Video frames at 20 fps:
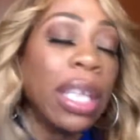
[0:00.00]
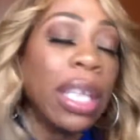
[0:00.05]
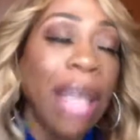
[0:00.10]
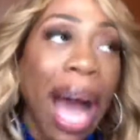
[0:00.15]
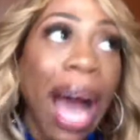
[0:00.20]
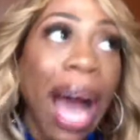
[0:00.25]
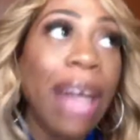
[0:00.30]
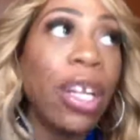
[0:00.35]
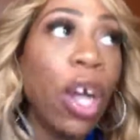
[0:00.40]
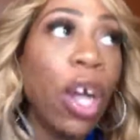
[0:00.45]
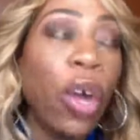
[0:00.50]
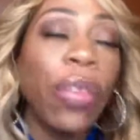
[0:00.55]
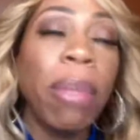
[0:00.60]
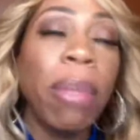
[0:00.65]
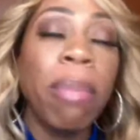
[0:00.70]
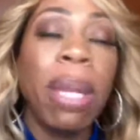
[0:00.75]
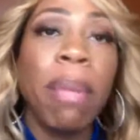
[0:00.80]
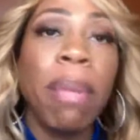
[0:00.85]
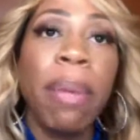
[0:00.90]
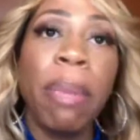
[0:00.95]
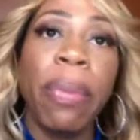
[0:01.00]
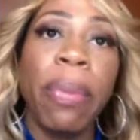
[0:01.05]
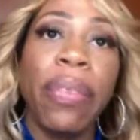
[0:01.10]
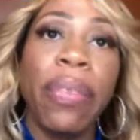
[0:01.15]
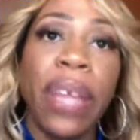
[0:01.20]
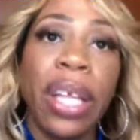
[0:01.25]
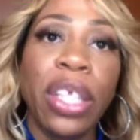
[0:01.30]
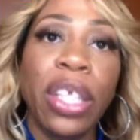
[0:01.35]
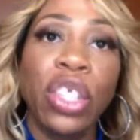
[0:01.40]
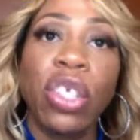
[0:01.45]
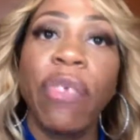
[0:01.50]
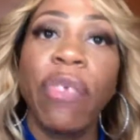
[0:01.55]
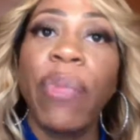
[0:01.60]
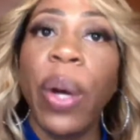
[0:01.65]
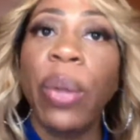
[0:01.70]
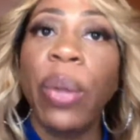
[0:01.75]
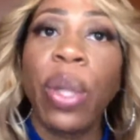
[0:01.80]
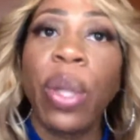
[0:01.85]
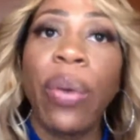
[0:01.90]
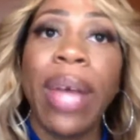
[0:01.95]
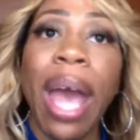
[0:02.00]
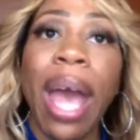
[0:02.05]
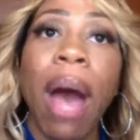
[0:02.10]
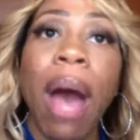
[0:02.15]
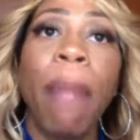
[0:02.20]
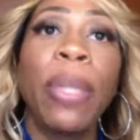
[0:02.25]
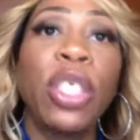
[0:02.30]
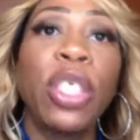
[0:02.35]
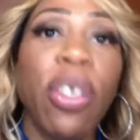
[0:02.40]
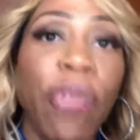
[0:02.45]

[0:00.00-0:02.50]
I know that many people think that your vote don't count, but your